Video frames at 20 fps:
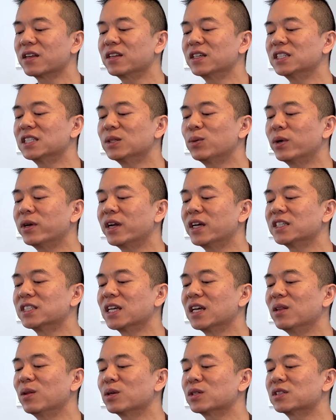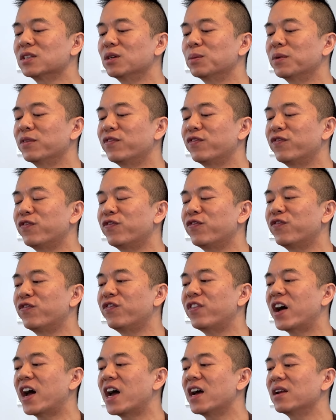This is the one I said looks a little bit
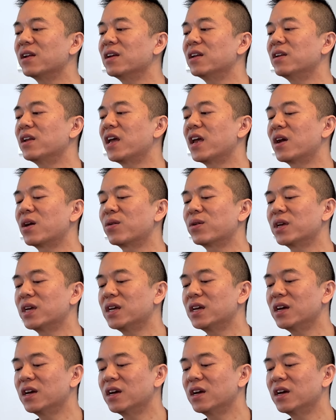fat and airy.